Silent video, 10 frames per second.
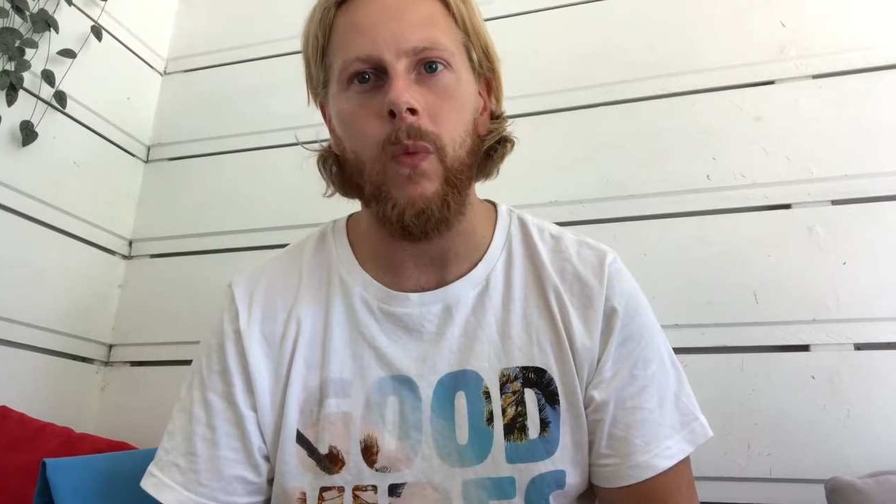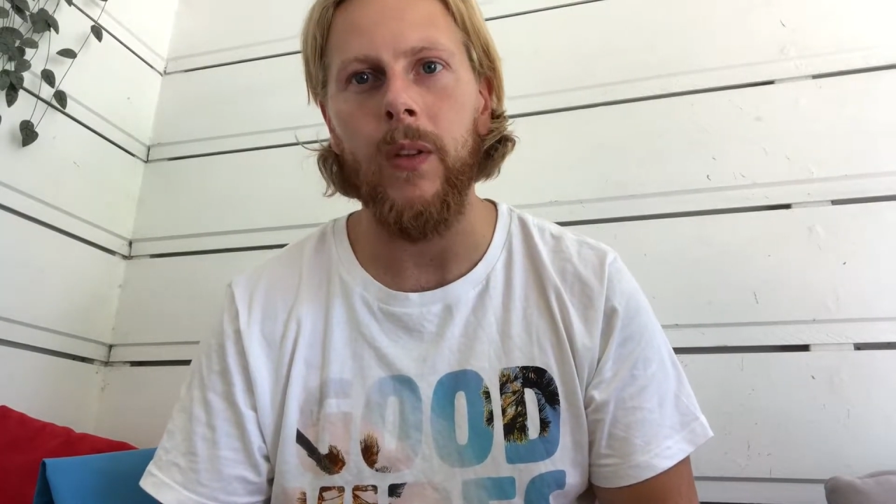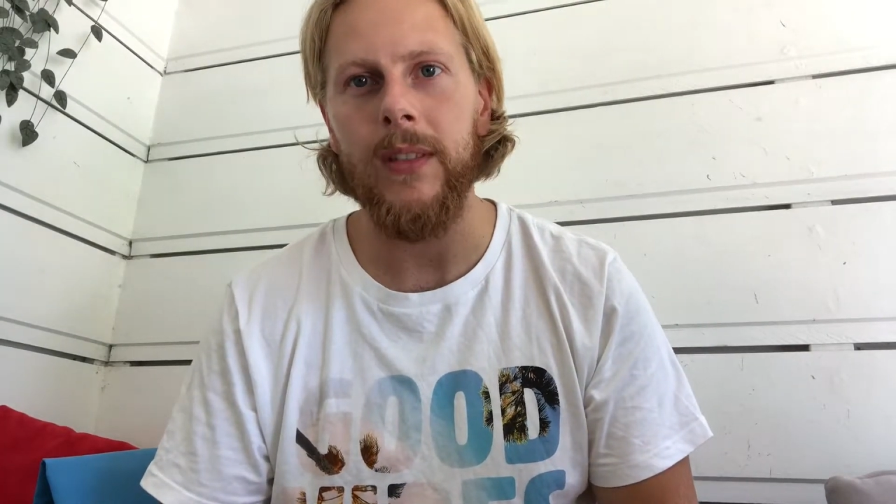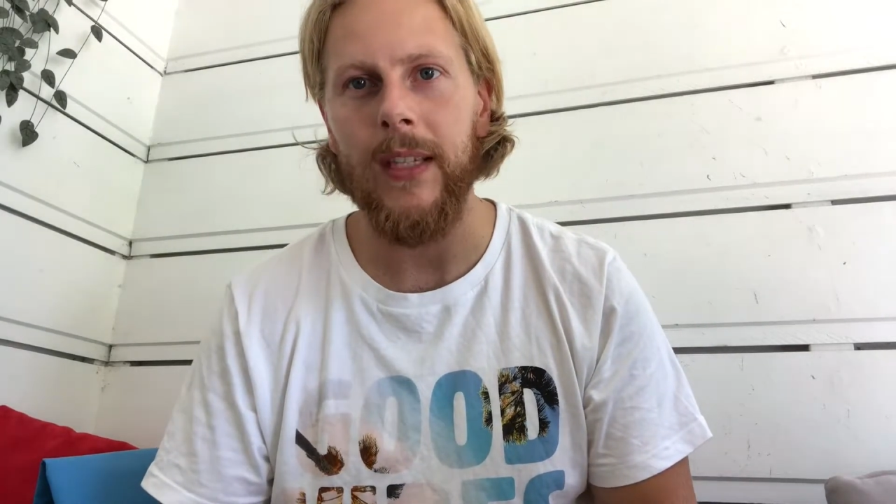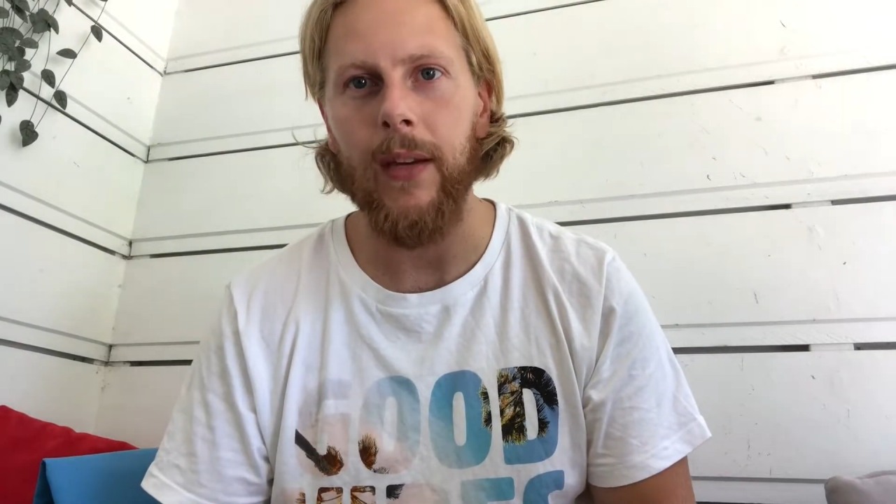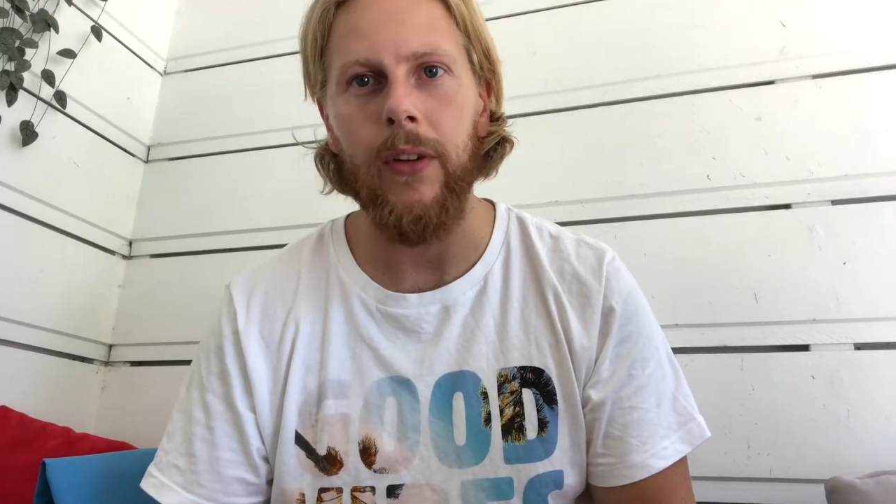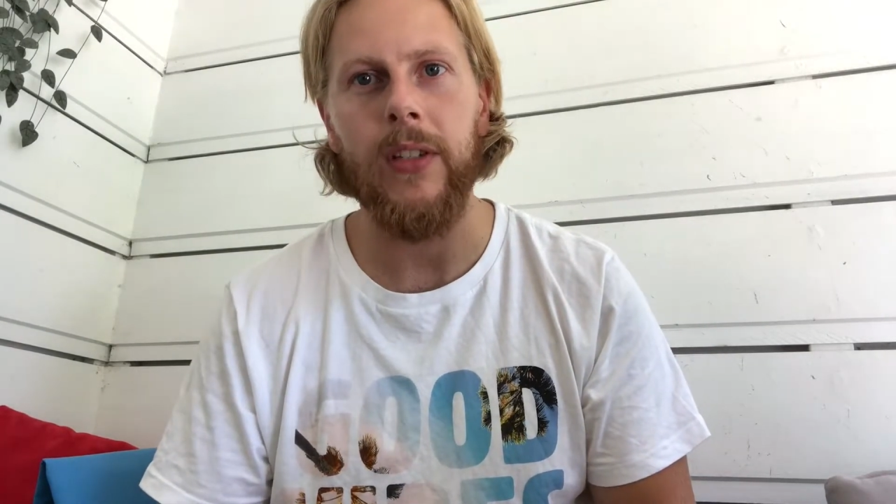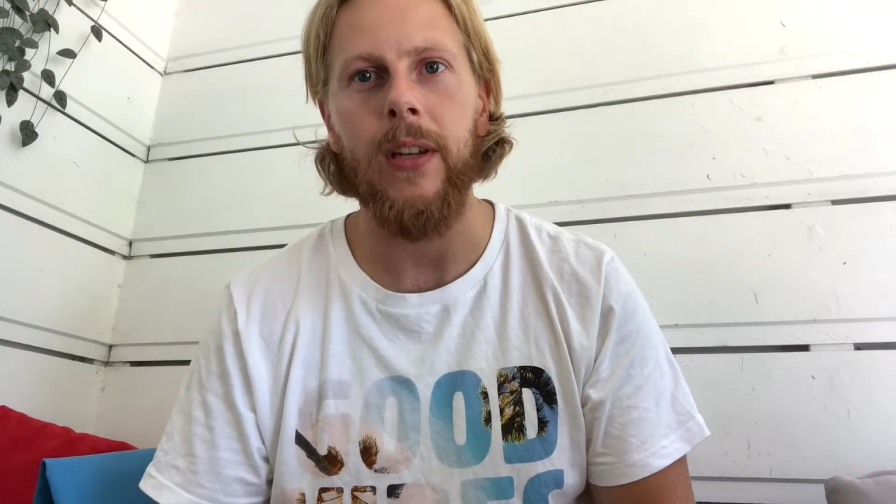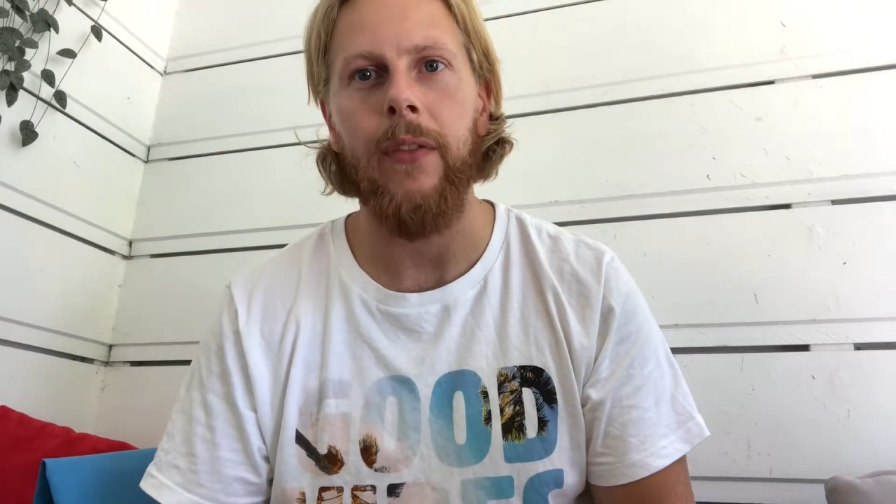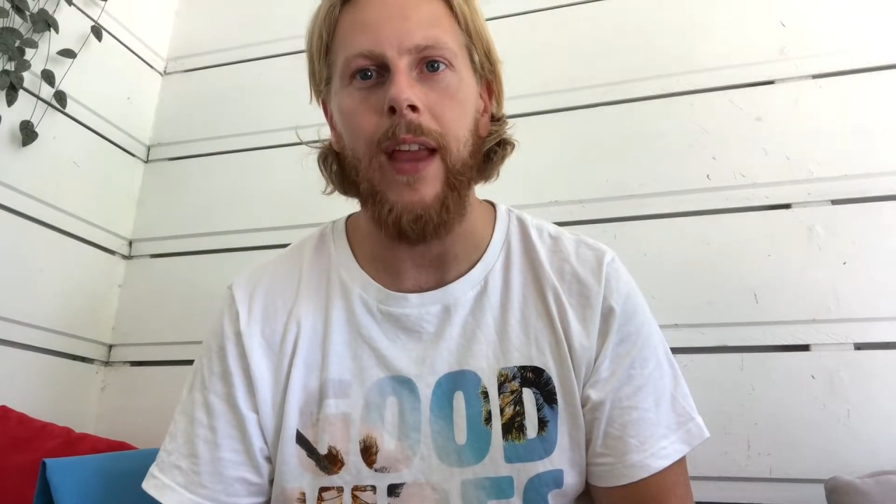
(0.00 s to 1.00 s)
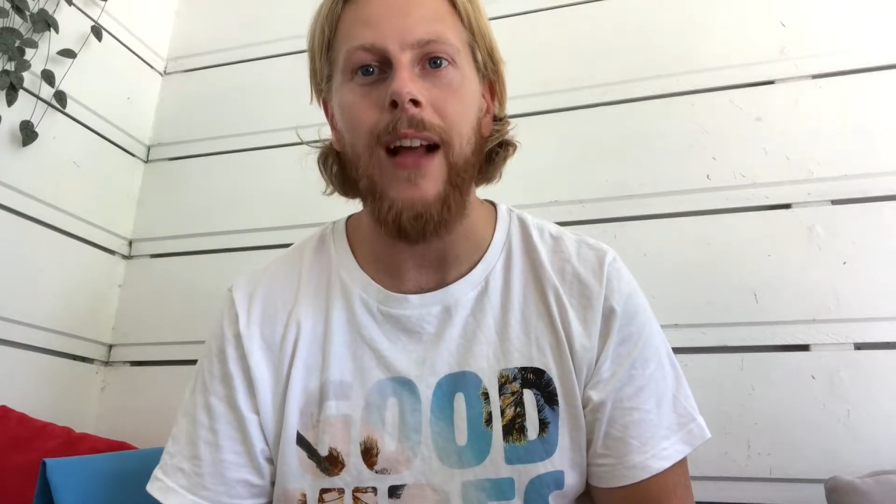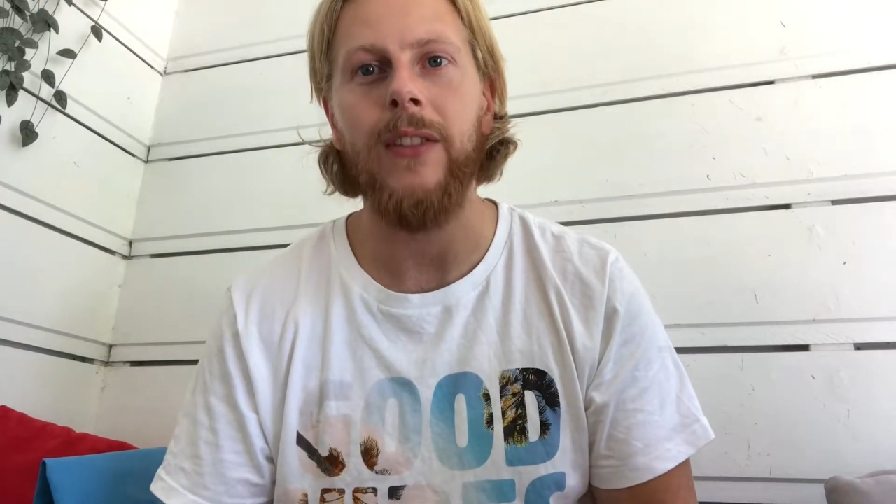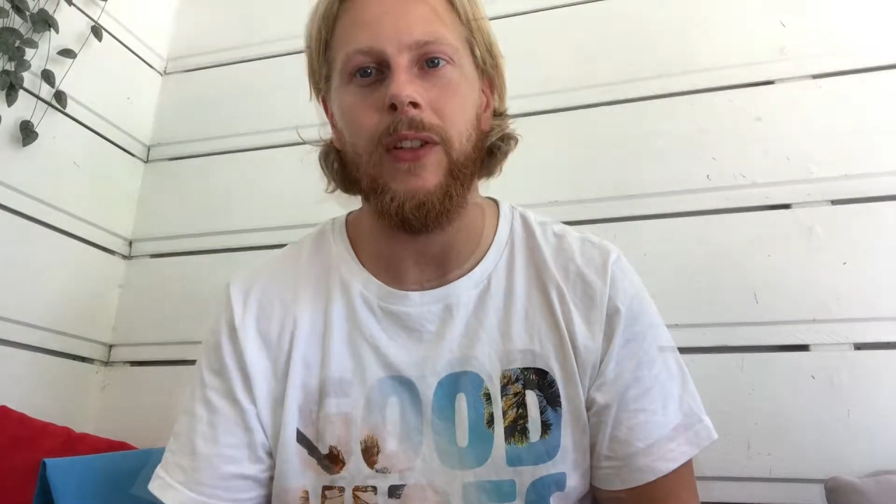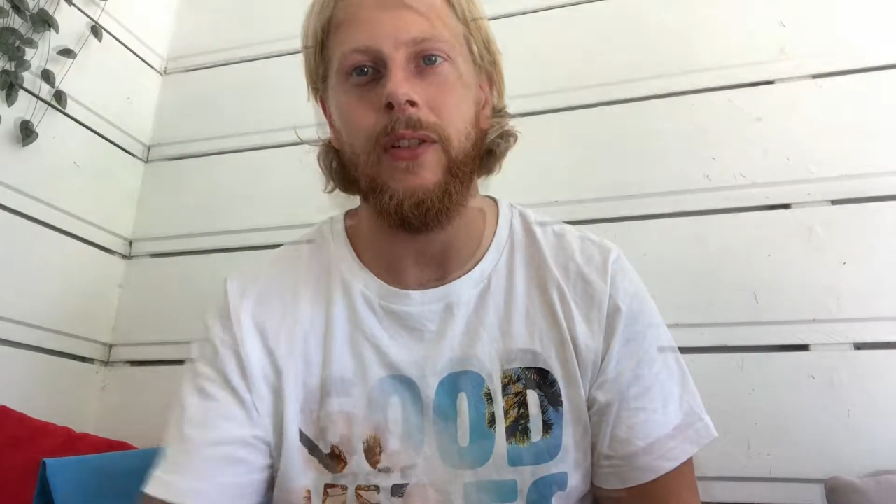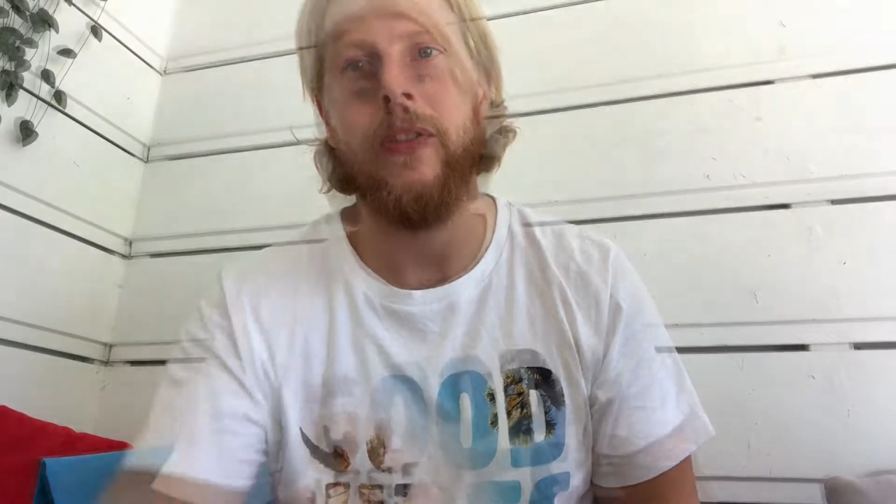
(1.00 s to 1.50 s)
want to give yourself the
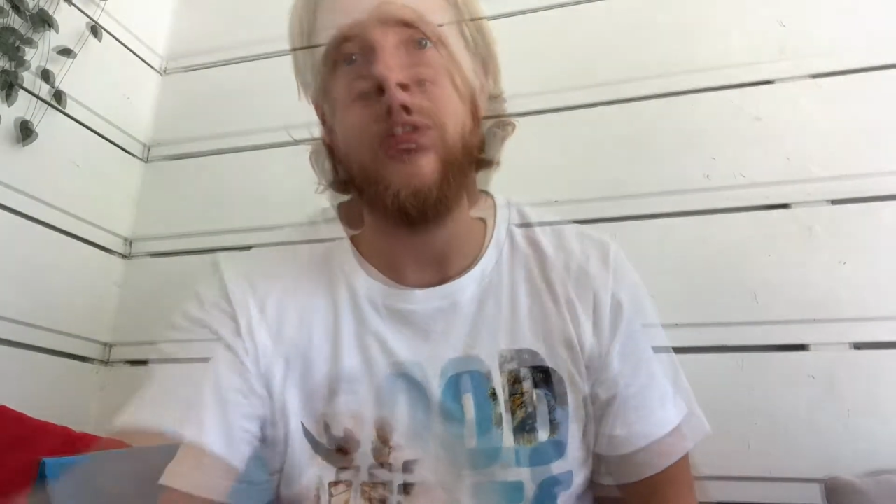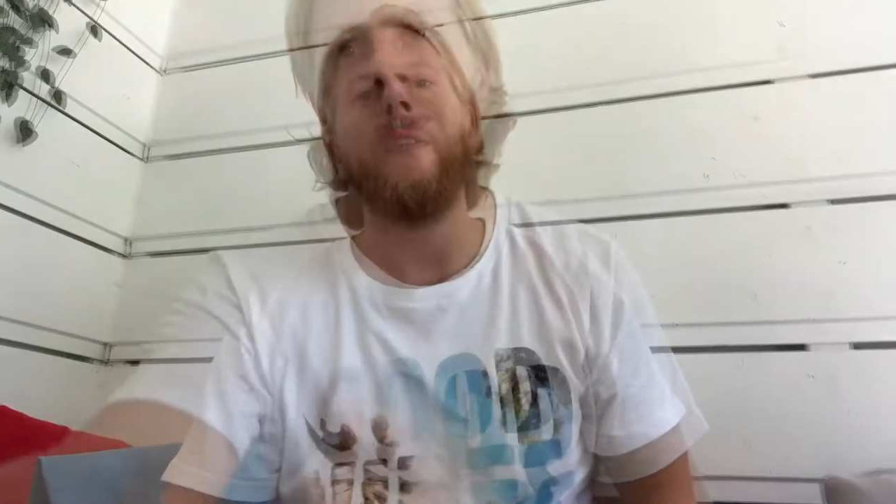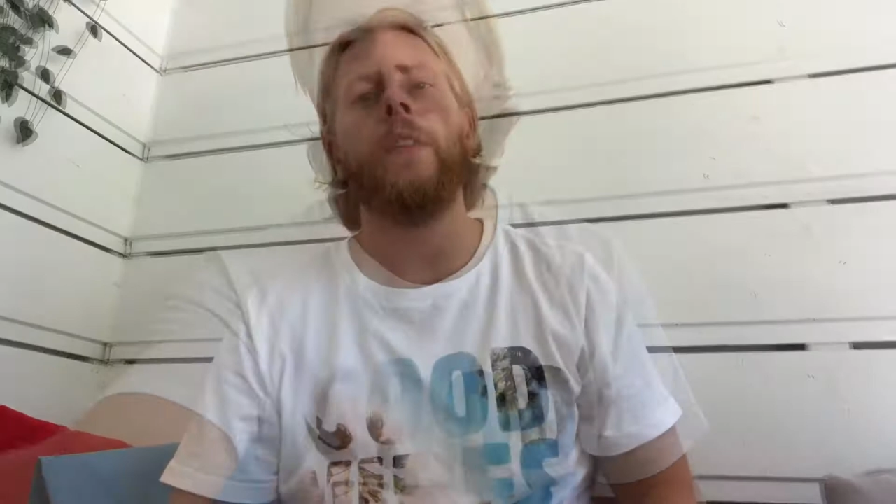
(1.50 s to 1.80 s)
answers.